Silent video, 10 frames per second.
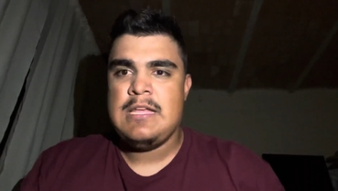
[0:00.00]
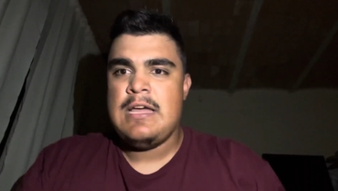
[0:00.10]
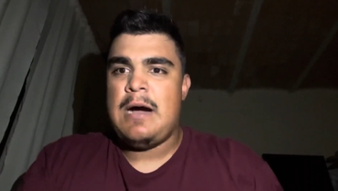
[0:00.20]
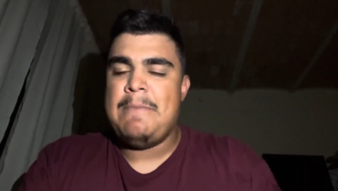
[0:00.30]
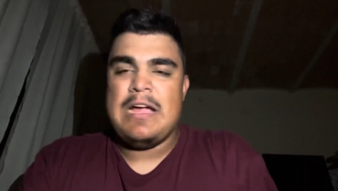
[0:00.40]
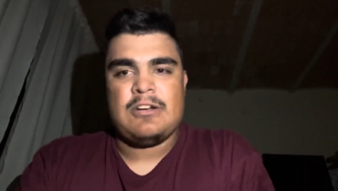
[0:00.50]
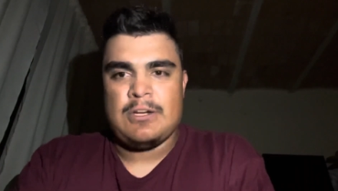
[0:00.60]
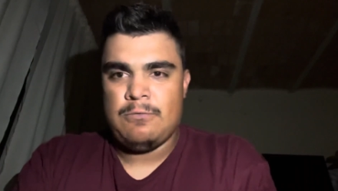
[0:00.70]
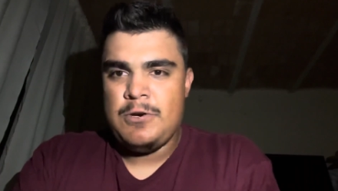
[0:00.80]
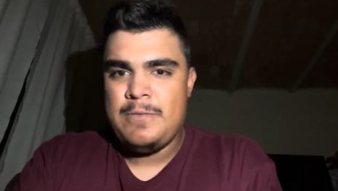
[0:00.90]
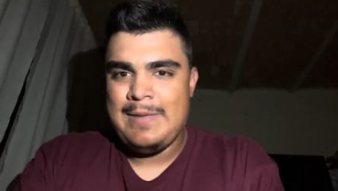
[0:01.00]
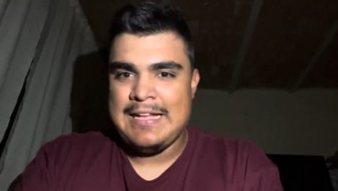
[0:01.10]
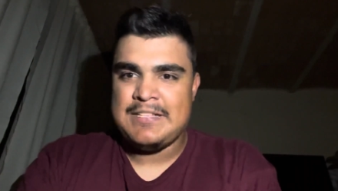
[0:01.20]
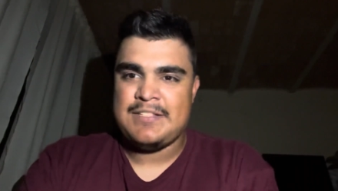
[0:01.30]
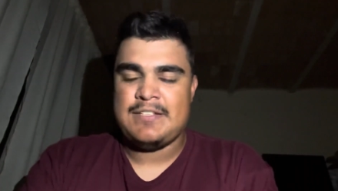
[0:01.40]
American room.
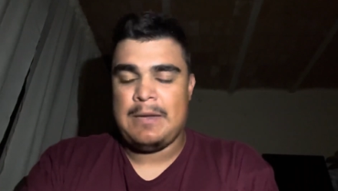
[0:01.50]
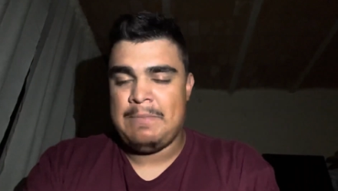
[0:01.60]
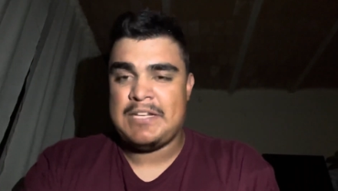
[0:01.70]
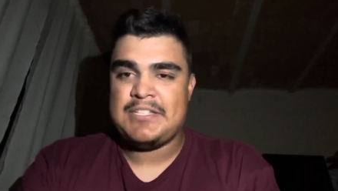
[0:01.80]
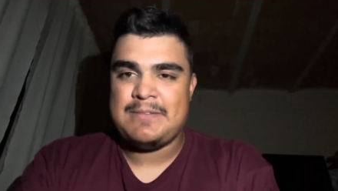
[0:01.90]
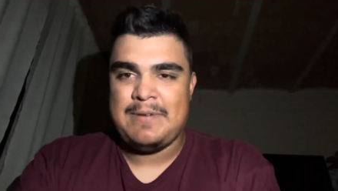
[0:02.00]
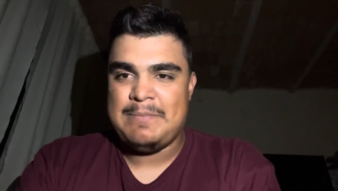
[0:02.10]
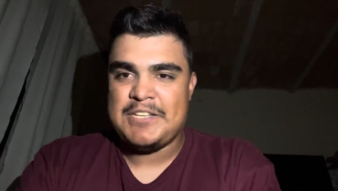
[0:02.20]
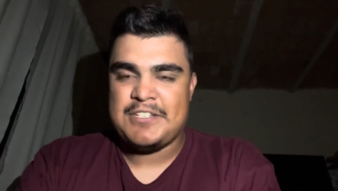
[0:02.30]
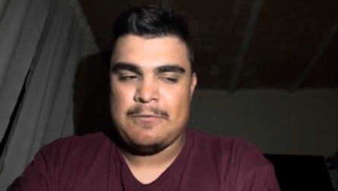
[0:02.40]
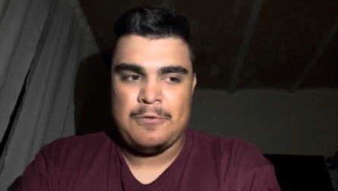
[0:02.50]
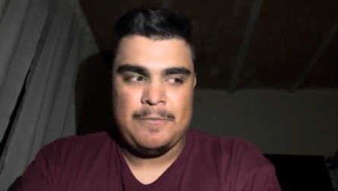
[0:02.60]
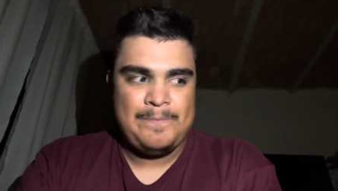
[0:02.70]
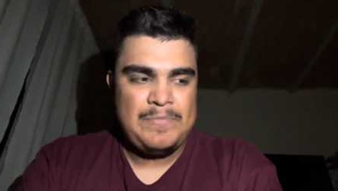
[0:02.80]
It's my Mexican room.